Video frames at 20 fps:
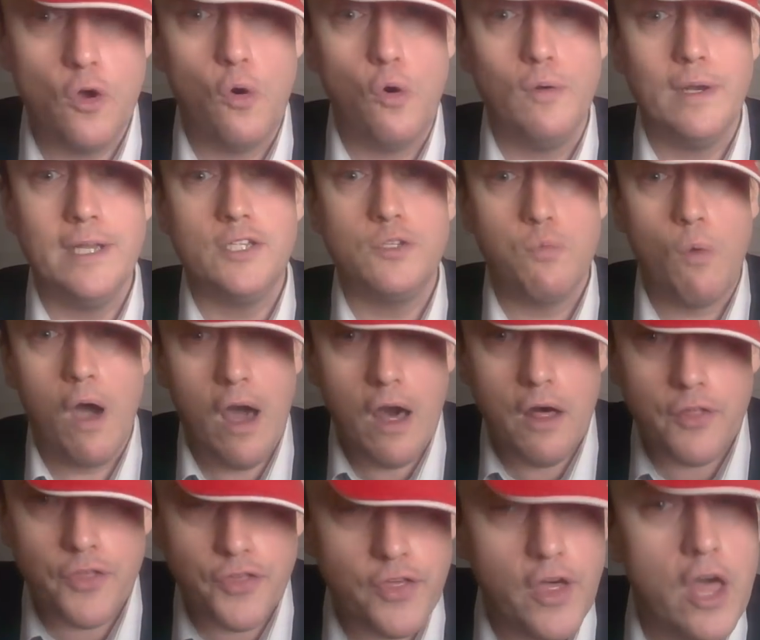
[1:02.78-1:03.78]
all it's
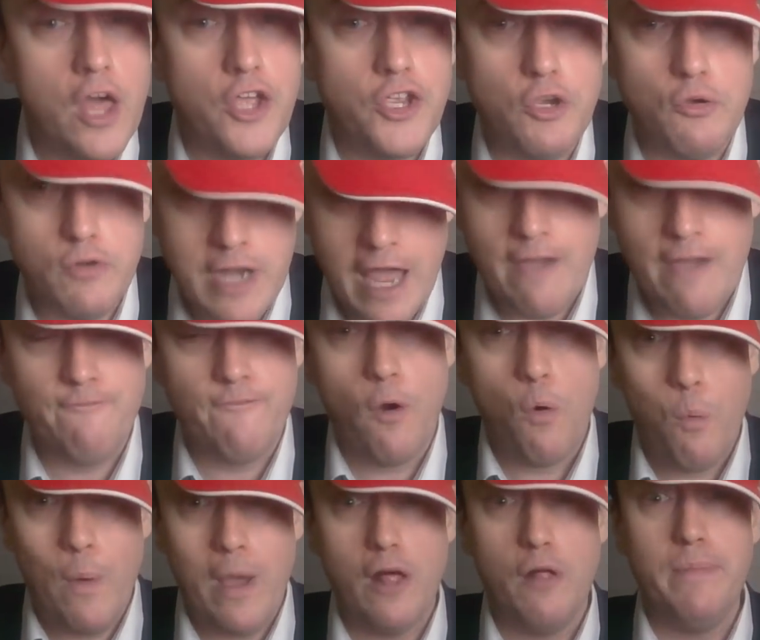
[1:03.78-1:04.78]
worth. You never
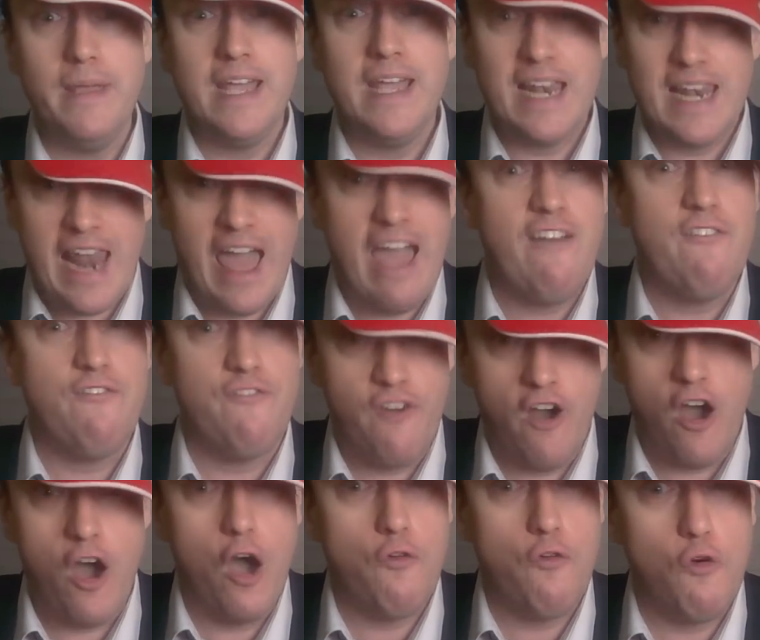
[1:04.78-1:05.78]
will be
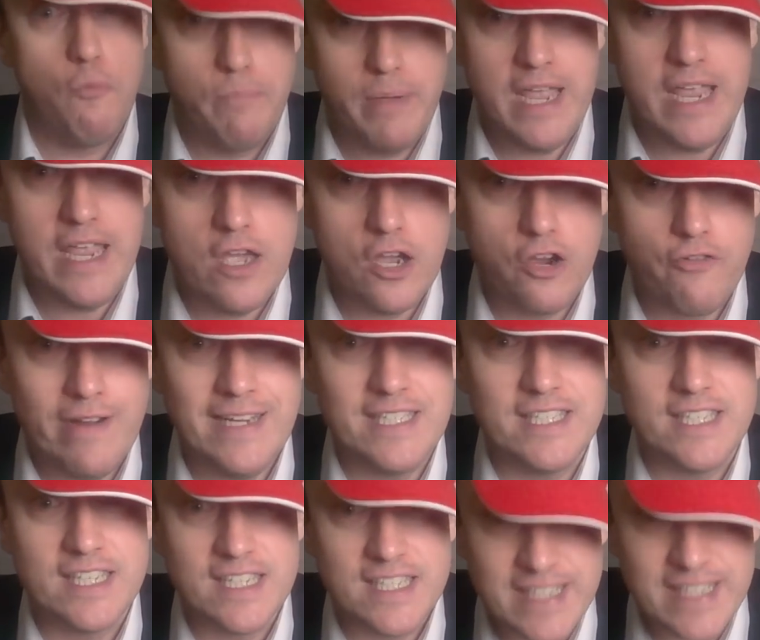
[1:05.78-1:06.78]
clever or be a great
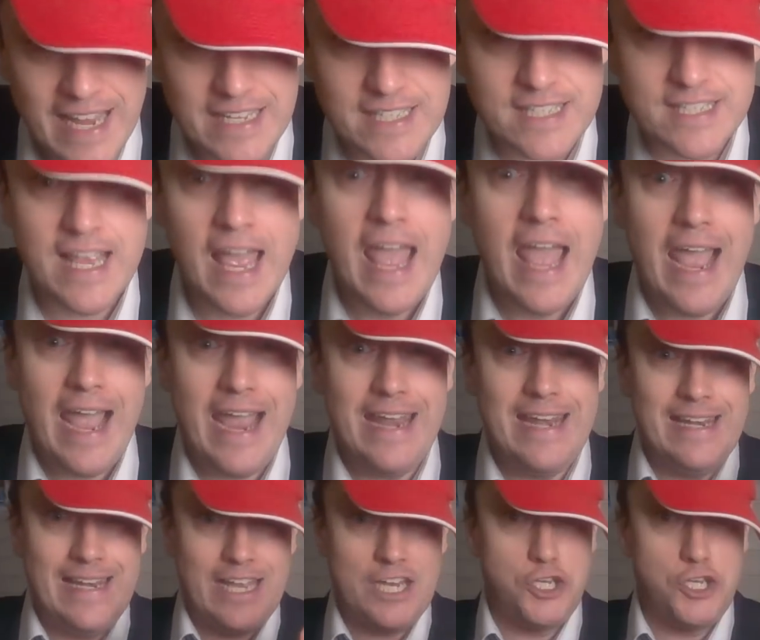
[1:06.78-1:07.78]
success
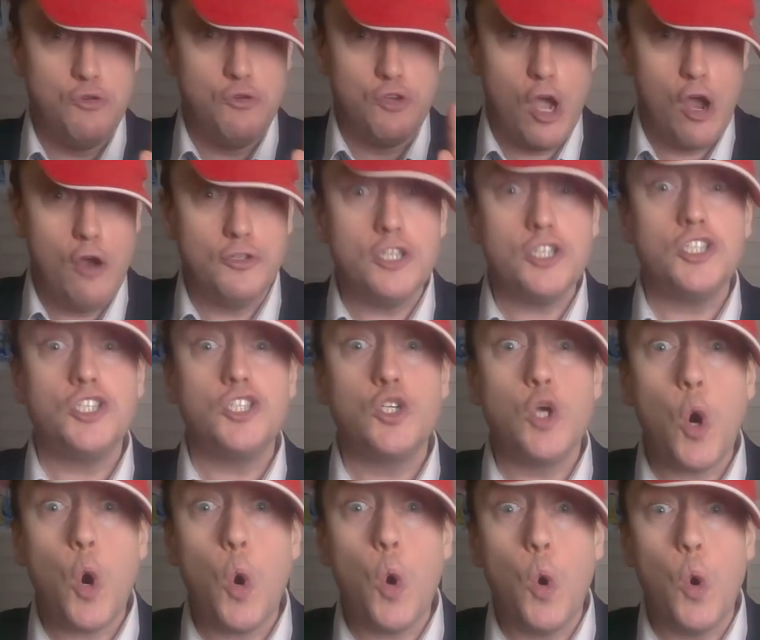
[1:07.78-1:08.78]
unless you go to
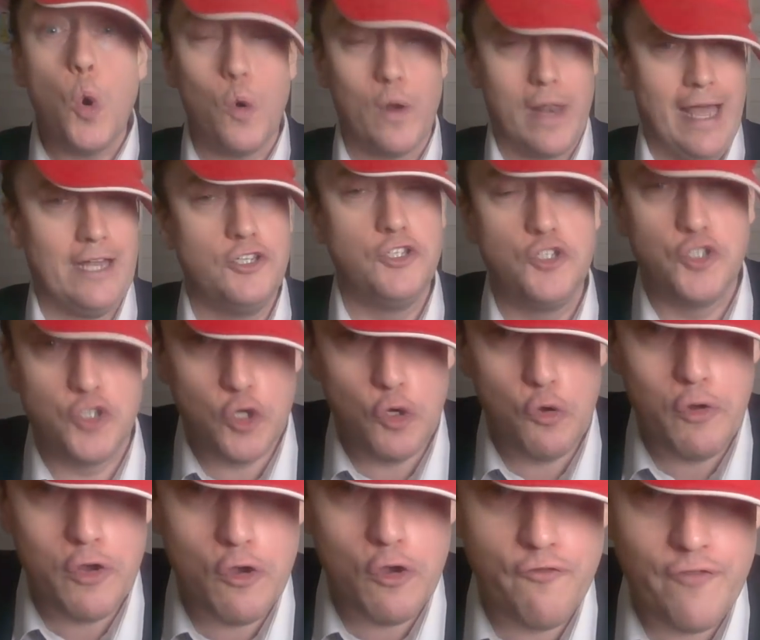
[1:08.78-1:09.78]
school and
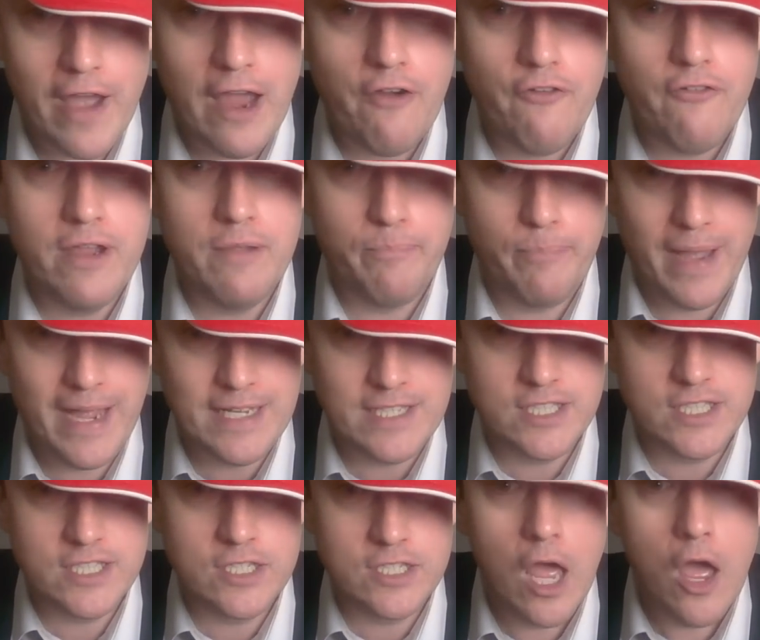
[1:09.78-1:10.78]
do your very
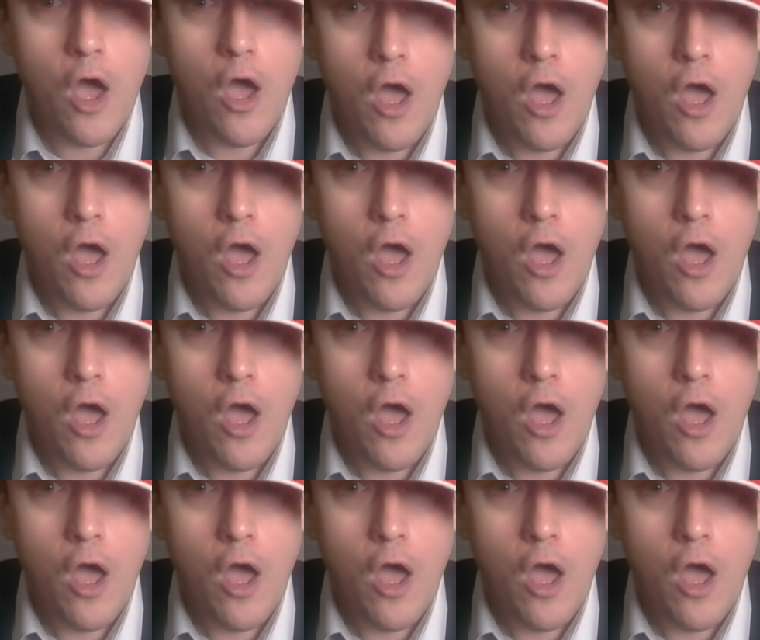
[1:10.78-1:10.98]
best.